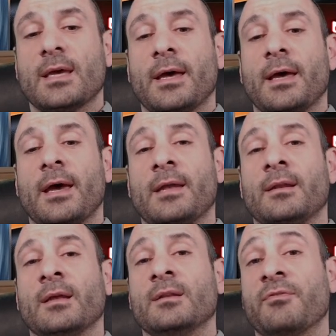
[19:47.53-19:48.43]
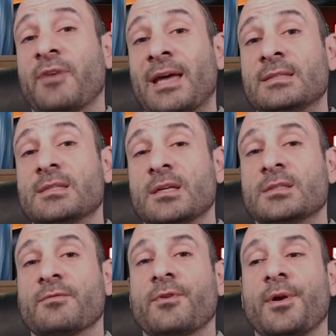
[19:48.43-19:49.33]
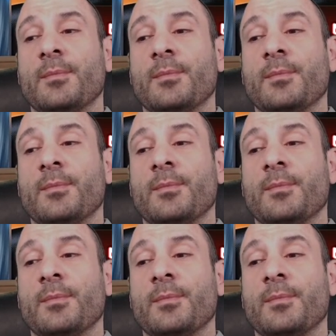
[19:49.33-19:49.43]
and defense is a very